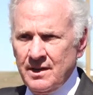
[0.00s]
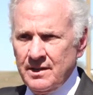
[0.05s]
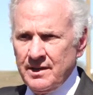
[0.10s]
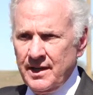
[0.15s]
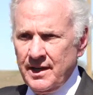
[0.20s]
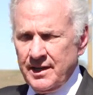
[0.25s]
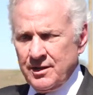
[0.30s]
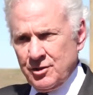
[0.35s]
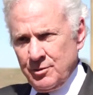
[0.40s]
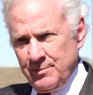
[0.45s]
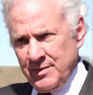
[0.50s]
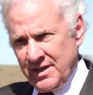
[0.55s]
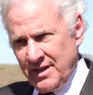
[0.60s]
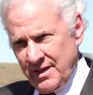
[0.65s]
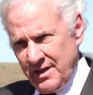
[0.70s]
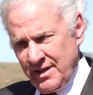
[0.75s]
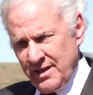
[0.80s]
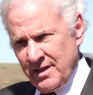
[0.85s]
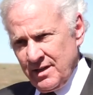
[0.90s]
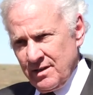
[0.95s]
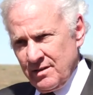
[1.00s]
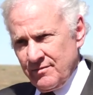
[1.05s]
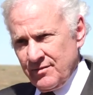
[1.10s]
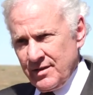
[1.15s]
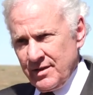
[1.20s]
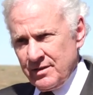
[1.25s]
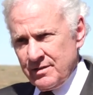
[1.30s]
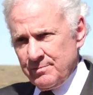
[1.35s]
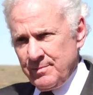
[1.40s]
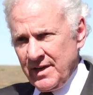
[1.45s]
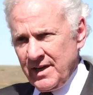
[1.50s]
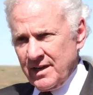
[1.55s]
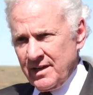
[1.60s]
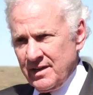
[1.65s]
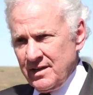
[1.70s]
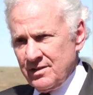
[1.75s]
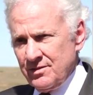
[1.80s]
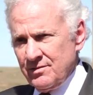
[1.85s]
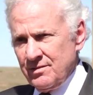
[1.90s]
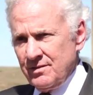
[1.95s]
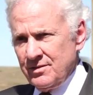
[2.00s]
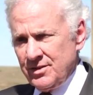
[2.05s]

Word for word: Now, at the beginning of this, back in